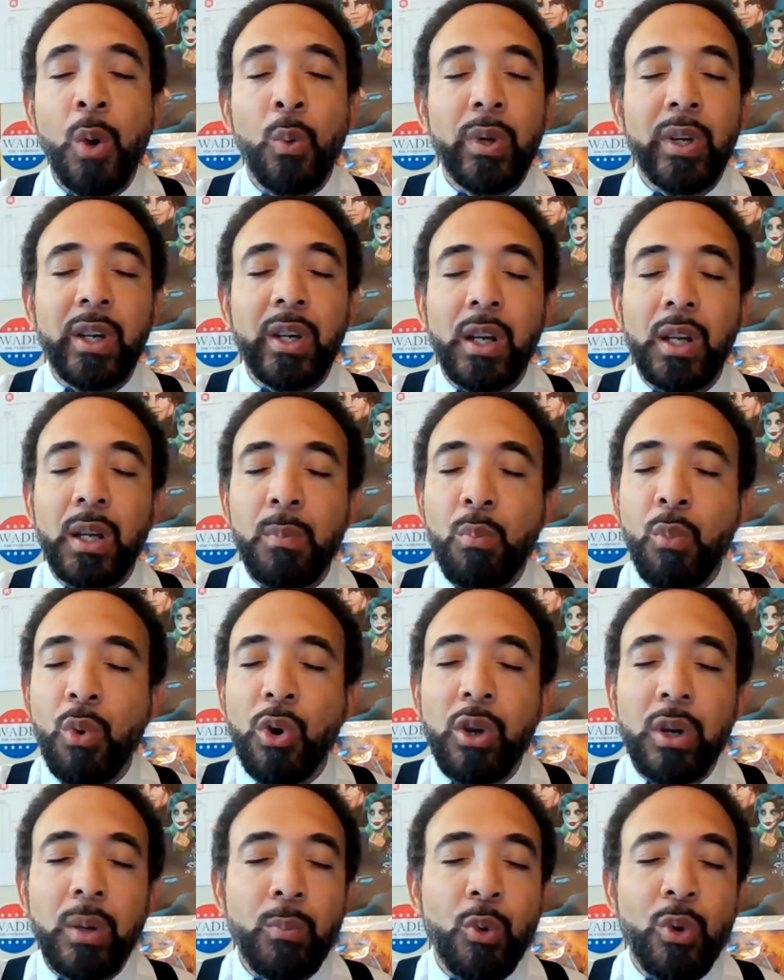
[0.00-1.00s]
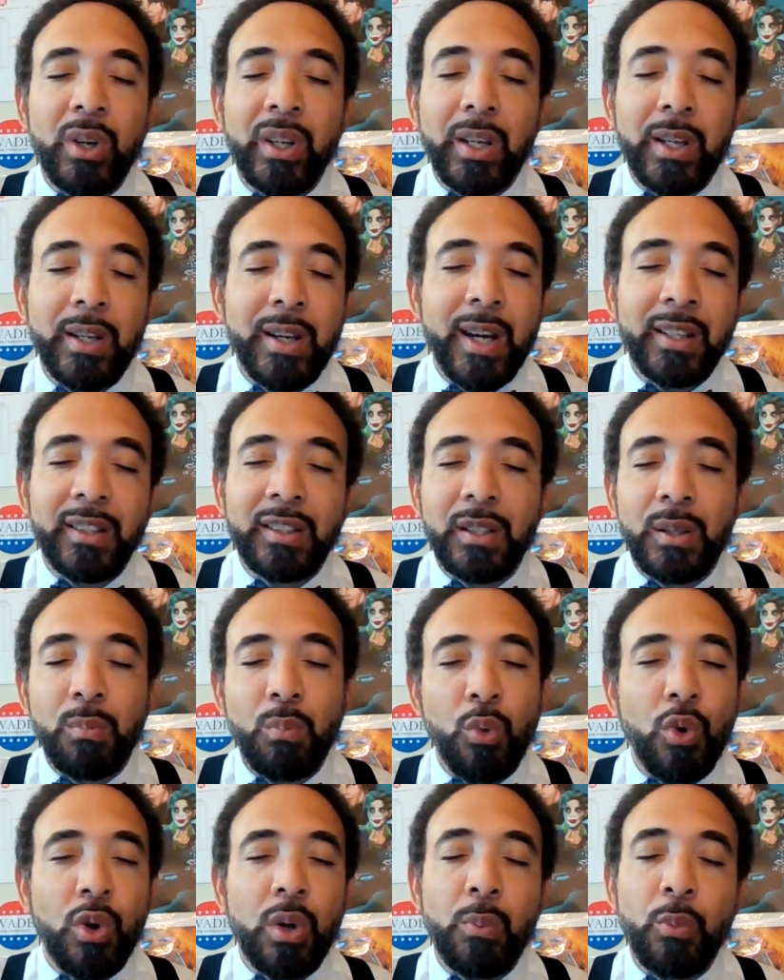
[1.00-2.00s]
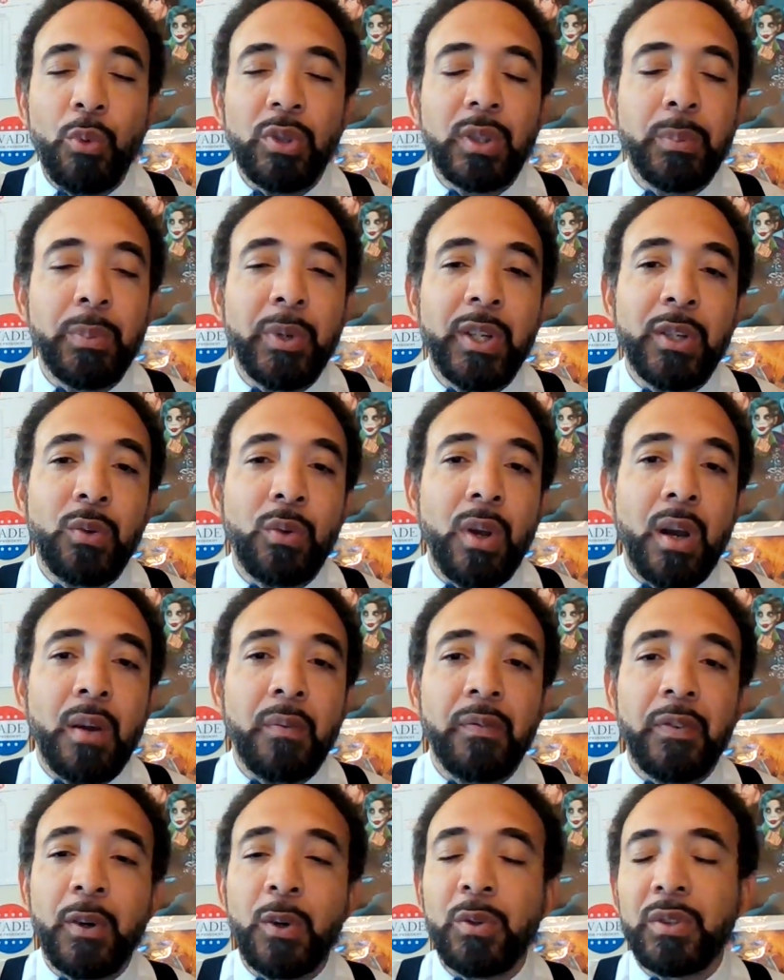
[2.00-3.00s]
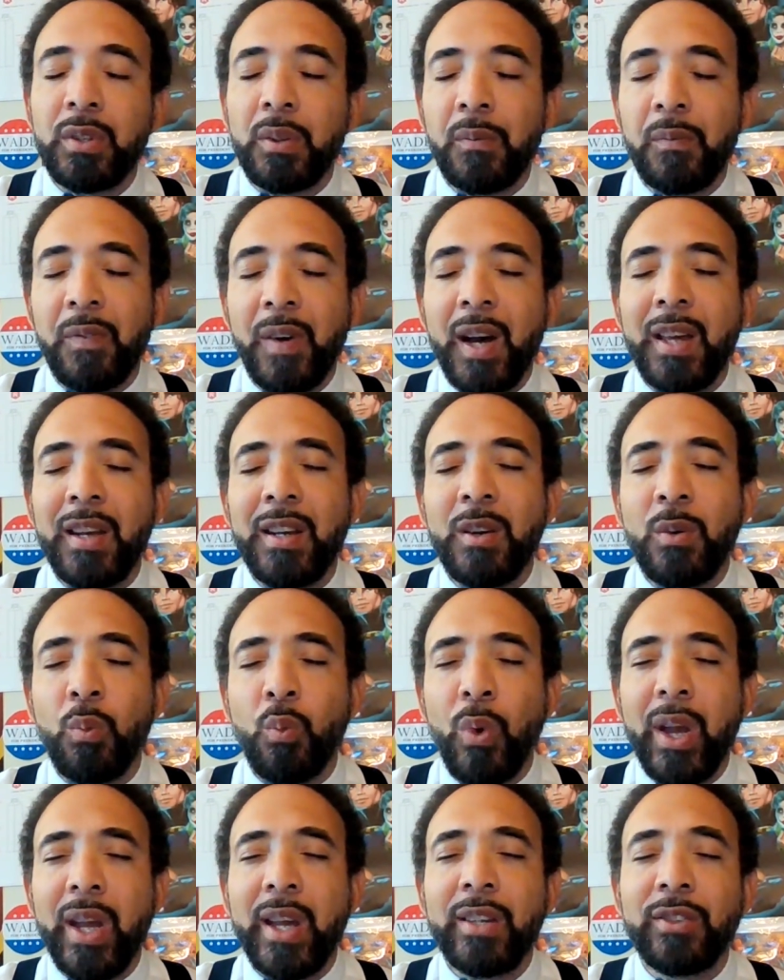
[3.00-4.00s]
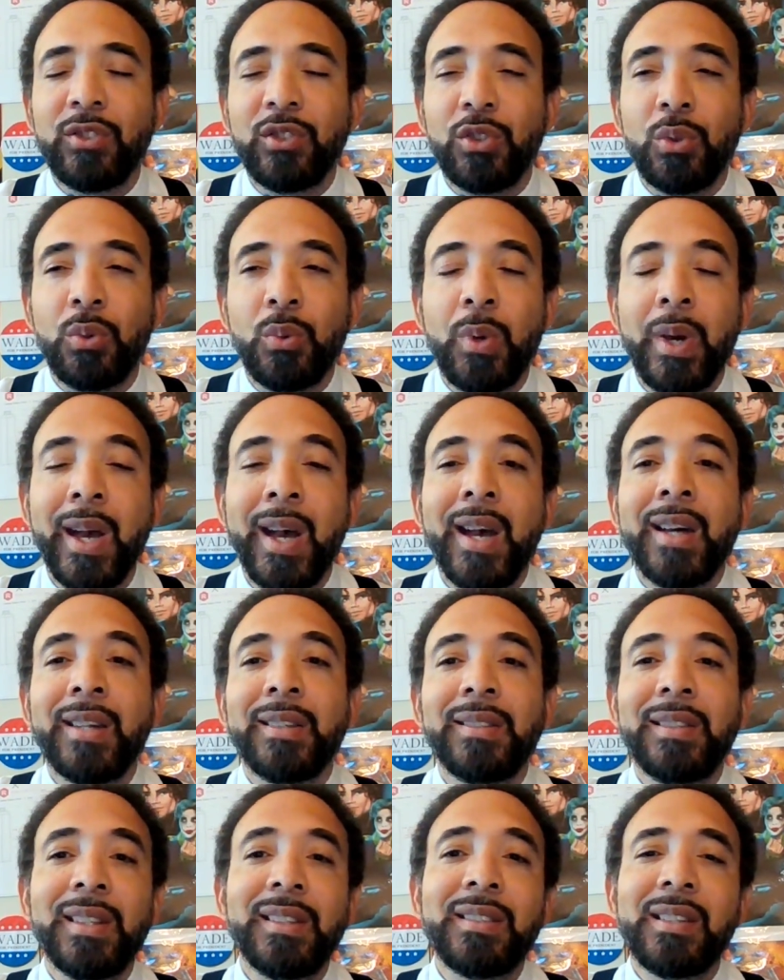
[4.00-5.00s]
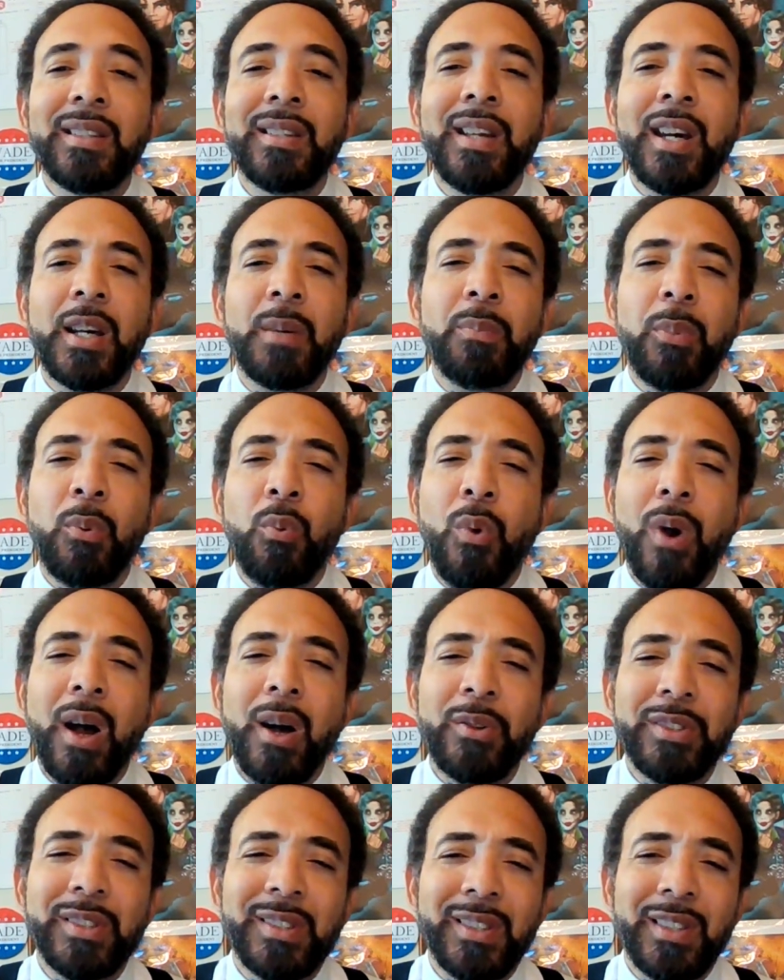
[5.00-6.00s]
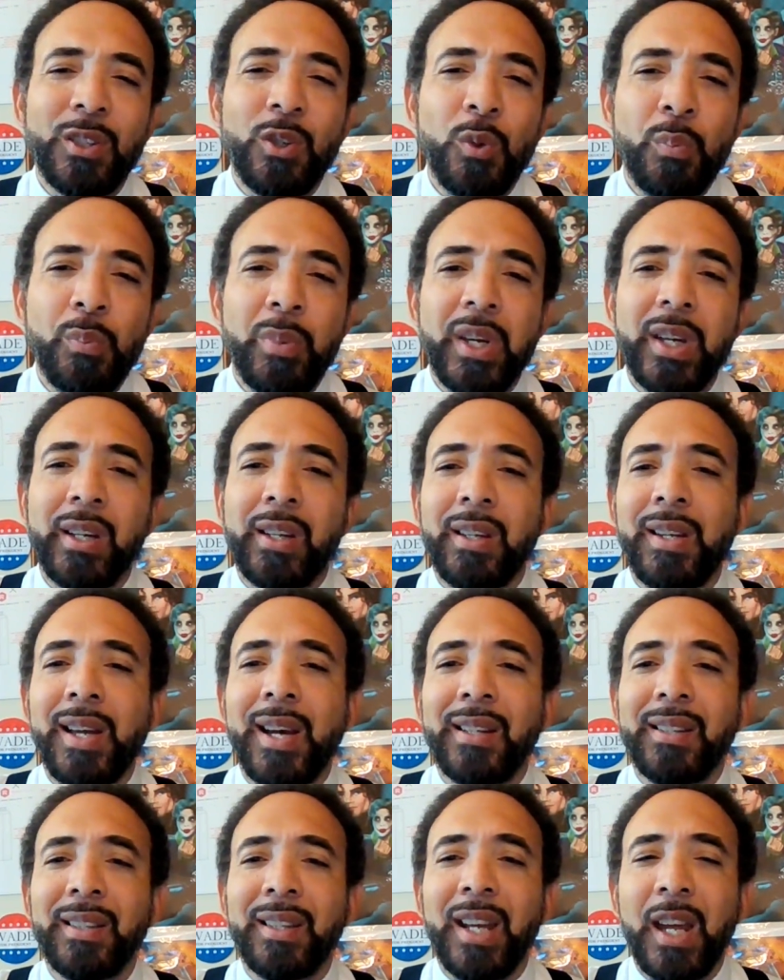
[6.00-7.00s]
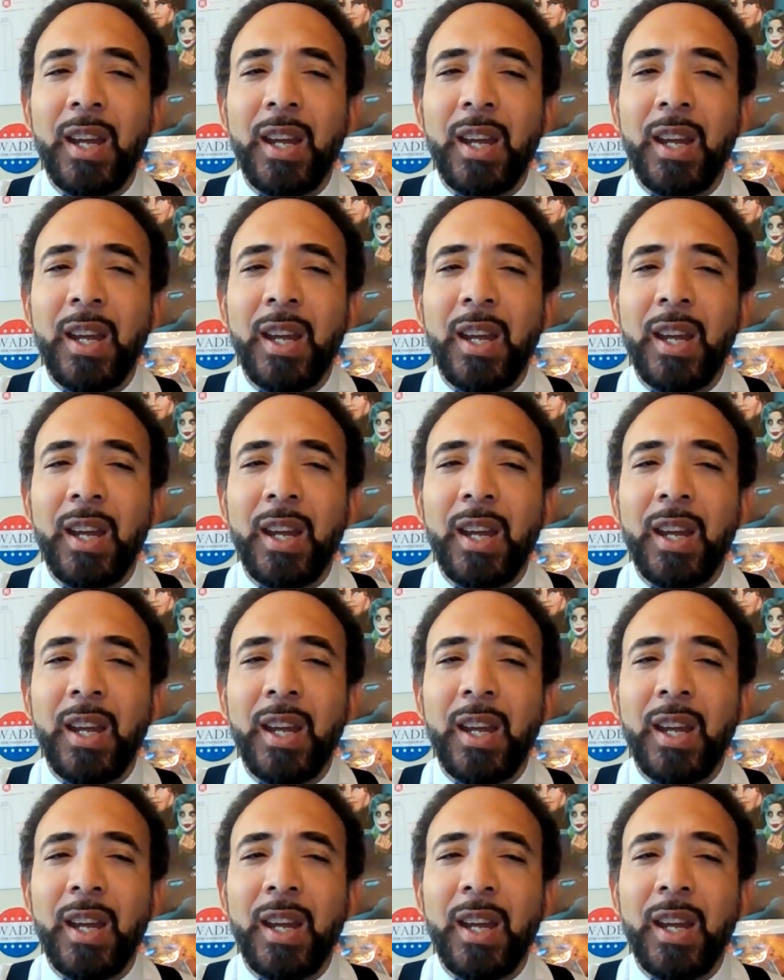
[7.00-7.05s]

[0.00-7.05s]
we're getting more and more connected, more and more dependent on our phones and finding ways to disconnect while still being connected.